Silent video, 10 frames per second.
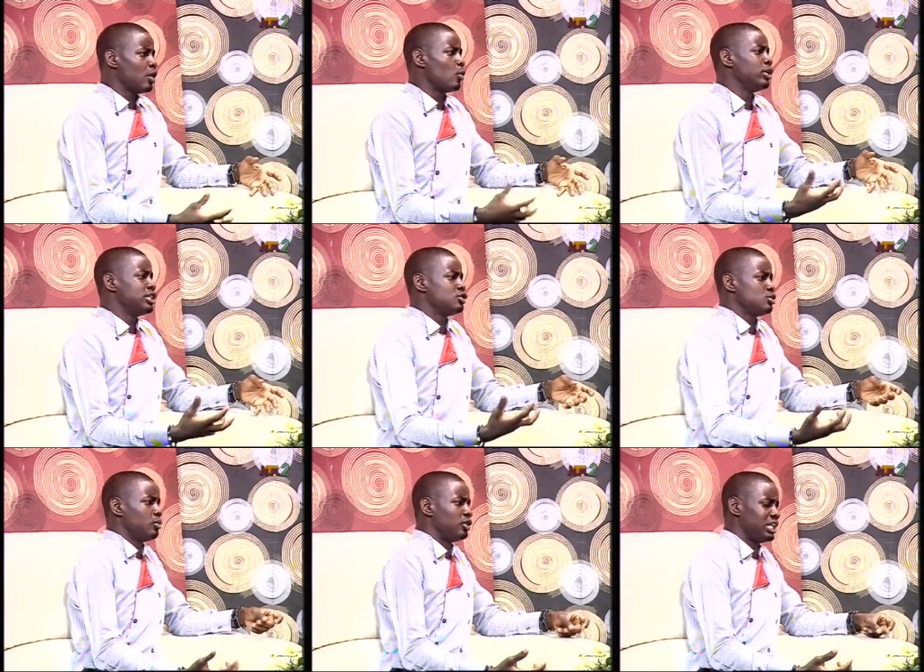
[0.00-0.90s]
going
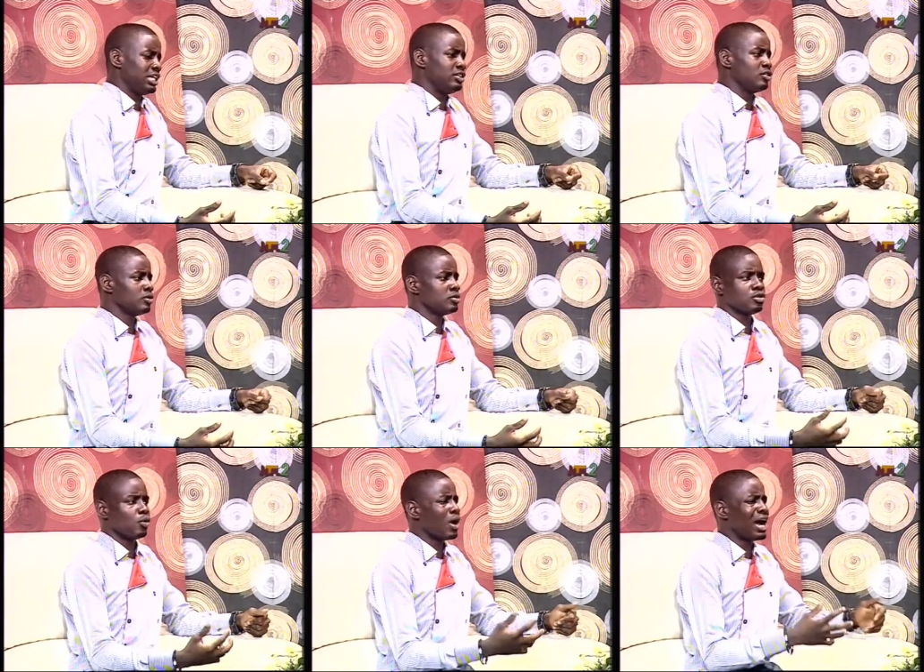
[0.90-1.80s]
into modeling. You know,
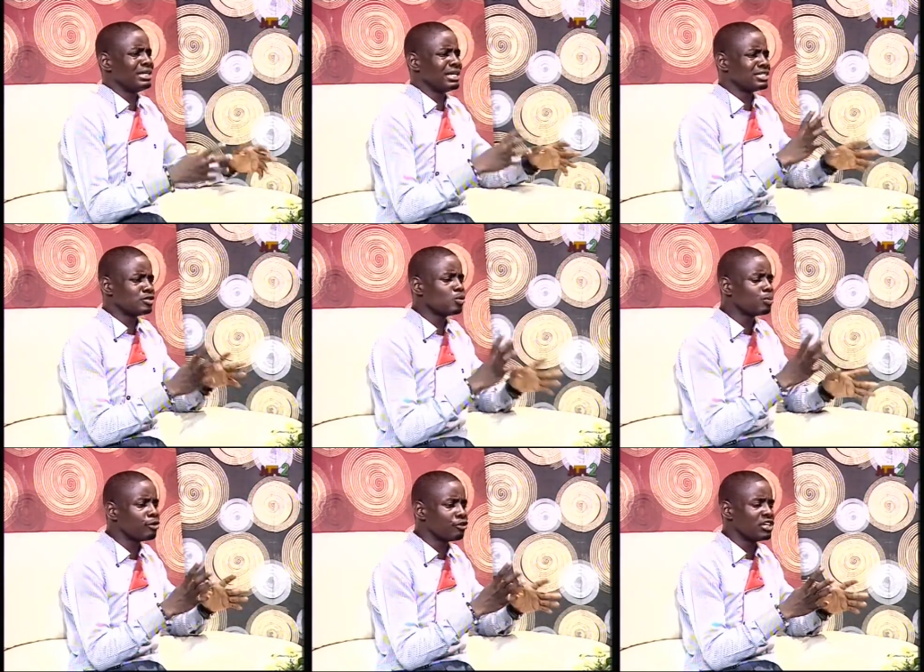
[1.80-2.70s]
so I, there's no
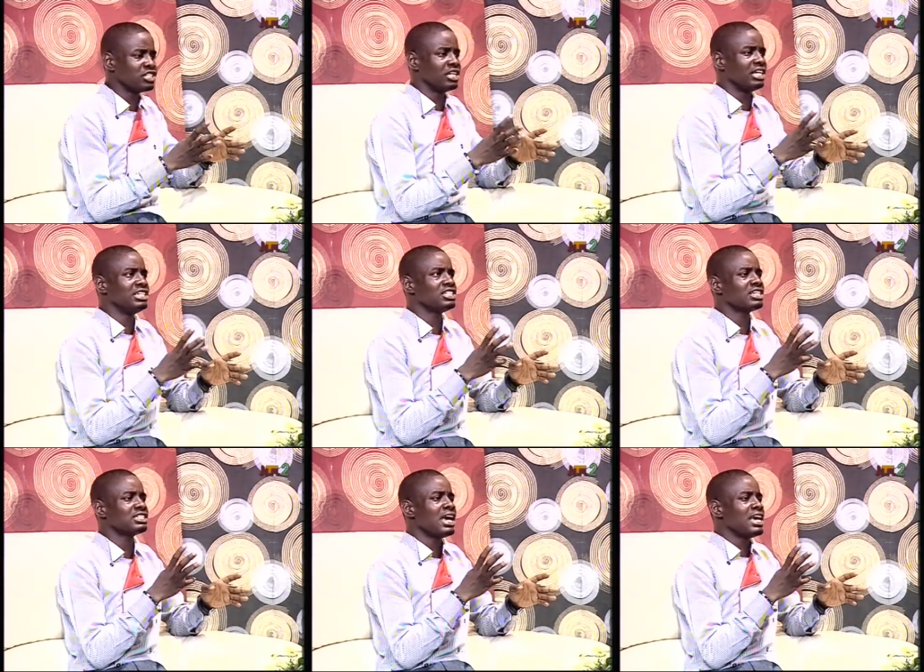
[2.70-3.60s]
profession. It's
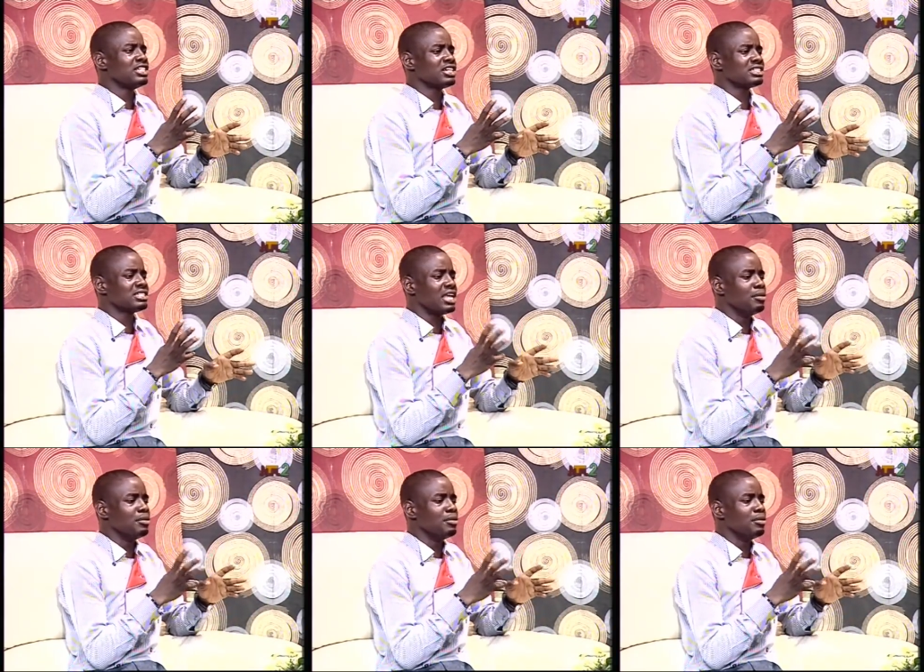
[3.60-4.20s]
just it's just a